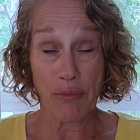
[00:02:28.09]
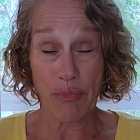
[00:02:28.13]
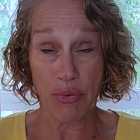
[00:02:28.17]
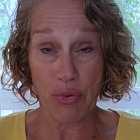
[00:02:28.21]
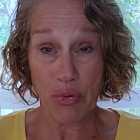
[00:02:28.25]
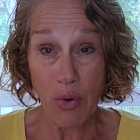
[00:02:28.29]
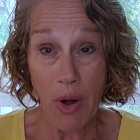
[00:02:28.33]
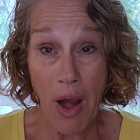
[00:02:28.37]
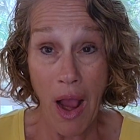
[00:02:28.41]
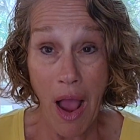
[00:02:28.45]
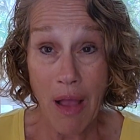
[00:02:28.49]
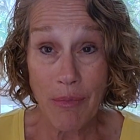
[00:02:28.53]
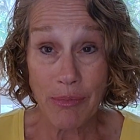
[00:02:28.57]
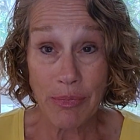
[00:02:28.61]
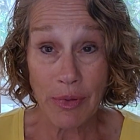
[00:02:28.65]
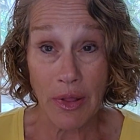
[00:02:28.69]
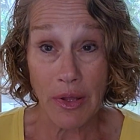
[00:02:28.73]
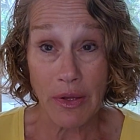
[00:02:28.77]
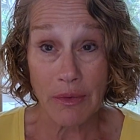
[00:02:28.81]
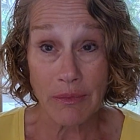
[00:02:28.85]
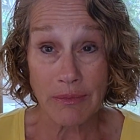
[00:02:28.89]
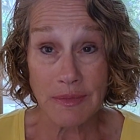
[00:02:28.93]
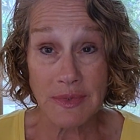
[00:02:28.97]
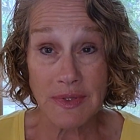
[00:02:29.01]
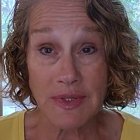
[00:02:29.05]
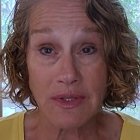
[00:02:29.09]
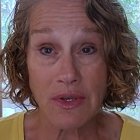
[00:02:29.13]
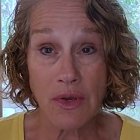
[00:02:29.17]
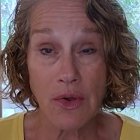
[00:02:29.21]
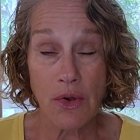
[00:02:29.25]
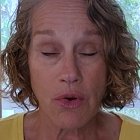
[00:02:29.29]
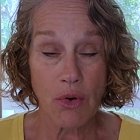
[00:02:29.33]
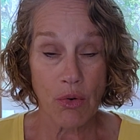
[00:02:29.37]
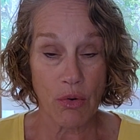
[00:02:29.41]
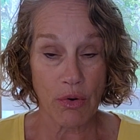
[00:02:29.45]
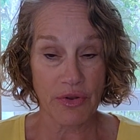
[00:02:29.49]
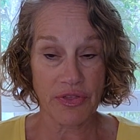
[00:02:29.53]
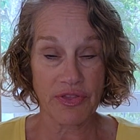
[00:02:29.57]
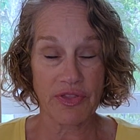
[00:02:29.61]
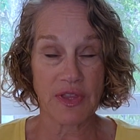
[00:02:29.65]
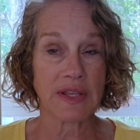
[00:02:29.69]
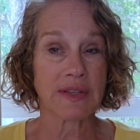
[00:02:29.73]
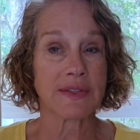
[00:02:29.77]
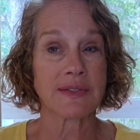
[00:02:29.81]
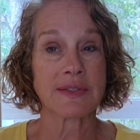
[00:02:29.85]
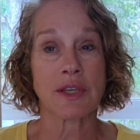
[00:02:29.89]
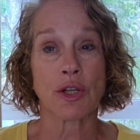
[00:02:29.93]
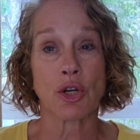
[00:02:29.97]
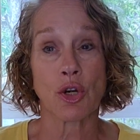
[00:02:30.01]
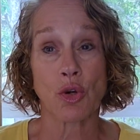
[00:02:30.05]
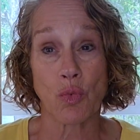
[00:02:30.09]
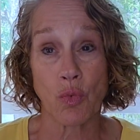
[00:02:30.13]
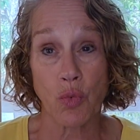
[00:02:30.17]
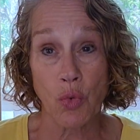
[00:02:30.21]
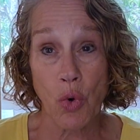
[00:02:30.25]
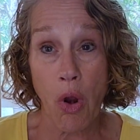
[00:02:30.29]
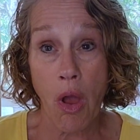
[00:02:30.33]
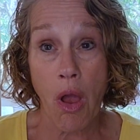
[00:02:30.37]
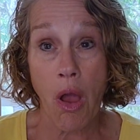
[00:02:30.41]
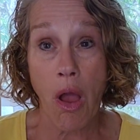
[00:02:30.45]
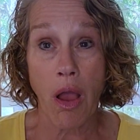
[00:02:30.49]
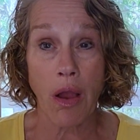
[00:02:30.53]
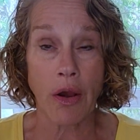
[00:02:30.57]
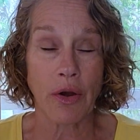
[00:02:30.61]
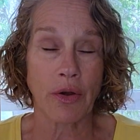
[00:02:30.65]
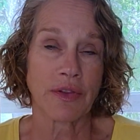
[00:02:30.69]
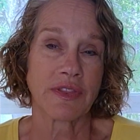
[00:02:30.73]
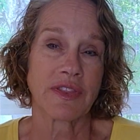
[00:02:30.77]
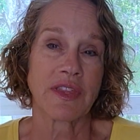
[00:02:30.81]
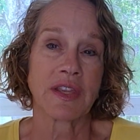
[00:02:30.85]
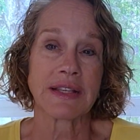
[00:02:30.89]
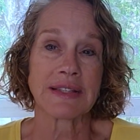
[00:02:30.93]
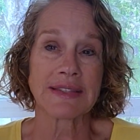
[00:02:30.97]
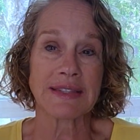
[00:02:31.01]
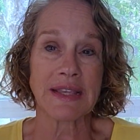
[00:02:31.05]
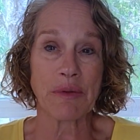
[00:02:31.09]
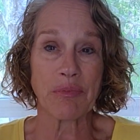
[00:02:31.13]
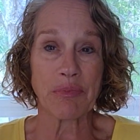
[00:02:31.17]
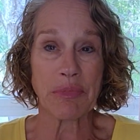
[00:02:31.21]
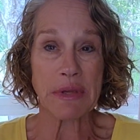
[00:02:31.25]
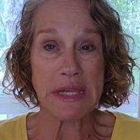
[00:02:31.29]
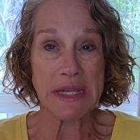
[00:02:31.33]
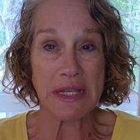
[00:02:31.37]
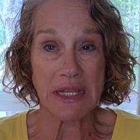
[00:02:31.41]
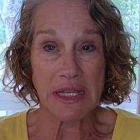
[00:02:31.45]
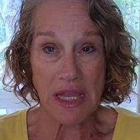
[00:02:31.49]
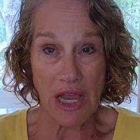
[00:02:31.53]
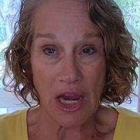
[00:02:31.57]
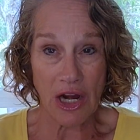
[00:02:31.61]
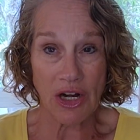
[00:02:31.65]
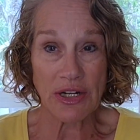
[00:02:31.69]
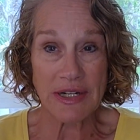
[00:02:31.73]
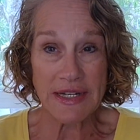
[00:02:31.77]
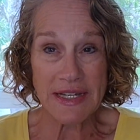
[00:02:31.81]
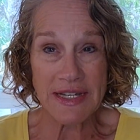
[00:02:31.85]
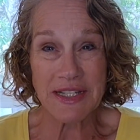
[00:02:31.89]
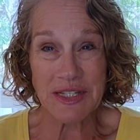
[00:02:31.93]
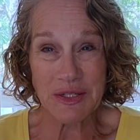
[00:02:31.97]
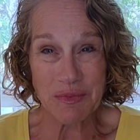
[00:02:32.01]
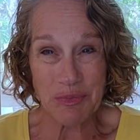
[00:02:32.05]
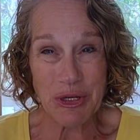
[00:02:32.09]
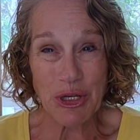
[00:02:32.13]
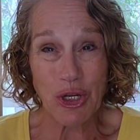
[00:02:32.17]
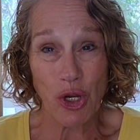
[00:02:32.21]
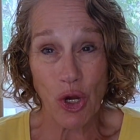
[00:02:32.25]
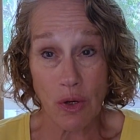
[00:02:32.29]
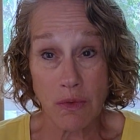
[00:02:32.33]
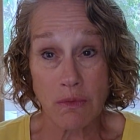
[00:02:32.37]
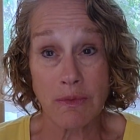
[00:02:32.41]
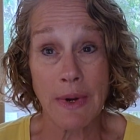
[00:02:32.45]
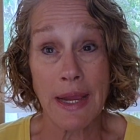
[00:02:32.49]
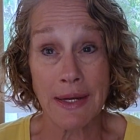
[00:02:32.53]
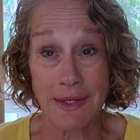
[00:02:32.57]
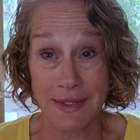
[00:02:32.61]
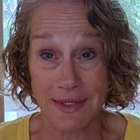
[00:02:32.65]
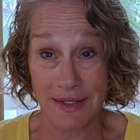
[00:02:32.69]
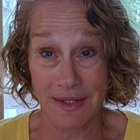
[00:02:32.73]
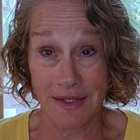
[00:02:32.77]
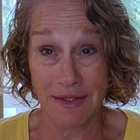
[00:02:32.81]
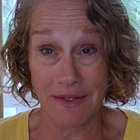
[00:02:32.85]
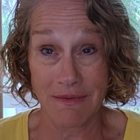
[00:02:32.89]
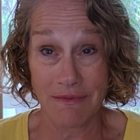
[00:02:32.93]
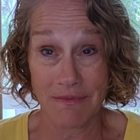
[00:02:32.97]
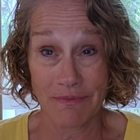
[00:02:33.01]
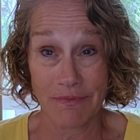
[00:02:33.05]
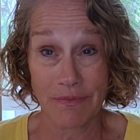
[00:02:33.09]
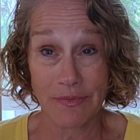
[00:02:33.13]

problems or things that are wrong or things that need to be corrected,